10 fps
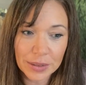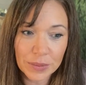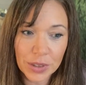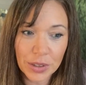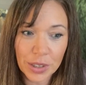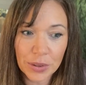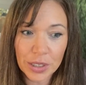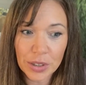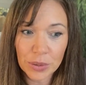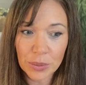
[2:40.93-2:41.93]

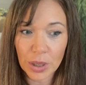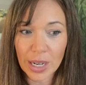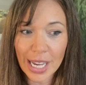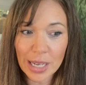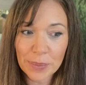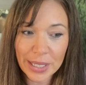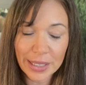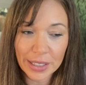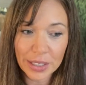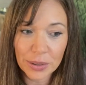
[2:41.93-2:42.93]
that you are happy
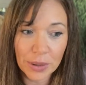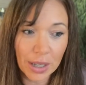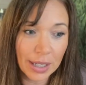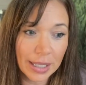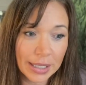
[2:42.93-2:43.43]
and that you are